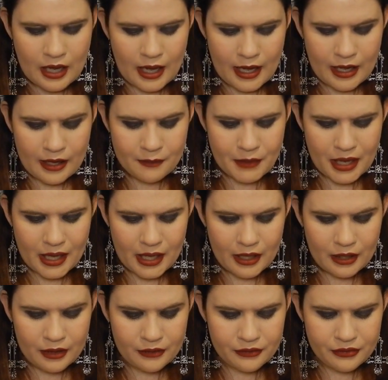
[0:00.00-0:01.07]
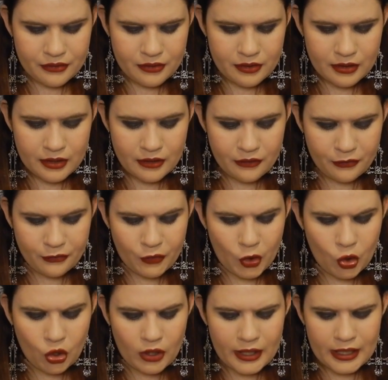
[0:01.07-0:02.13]
um, I have
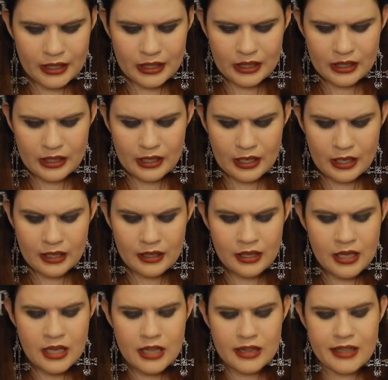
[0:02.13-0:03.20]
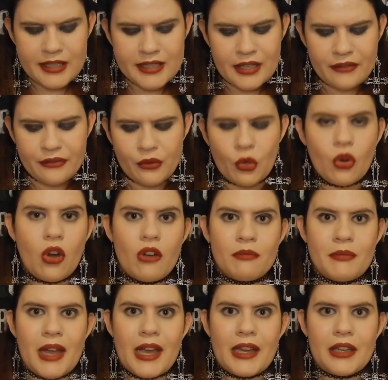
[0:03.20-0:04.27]
four in here. These are four of
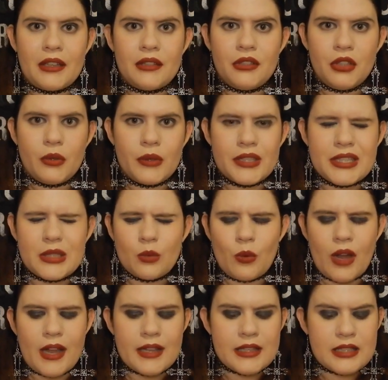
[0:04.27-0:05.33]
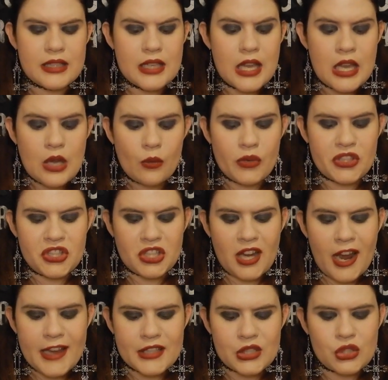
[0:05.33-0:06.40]
my newest ones, which you
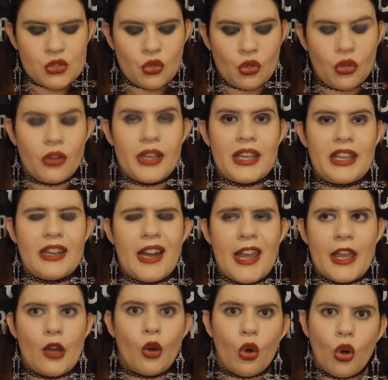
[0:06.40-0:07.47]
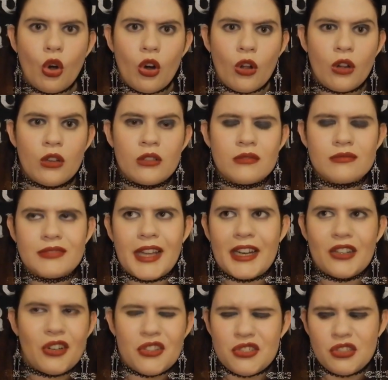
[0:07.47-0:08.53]
guys saw in a haul
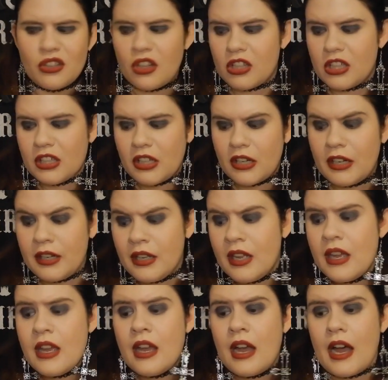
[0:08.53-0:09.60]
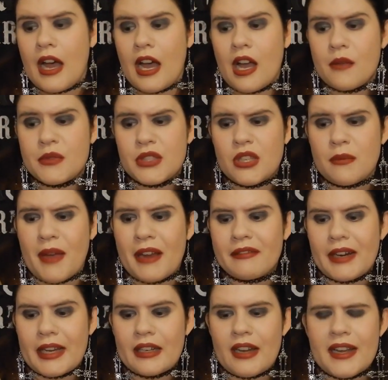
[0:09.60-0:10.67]
like not too long ago. Um, so you might
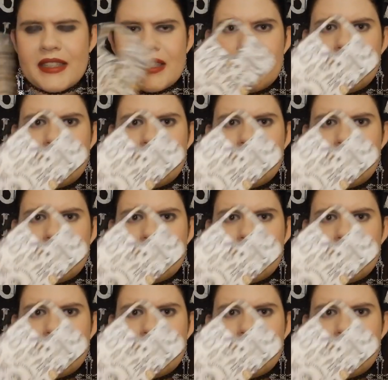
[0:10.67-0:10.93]
recognize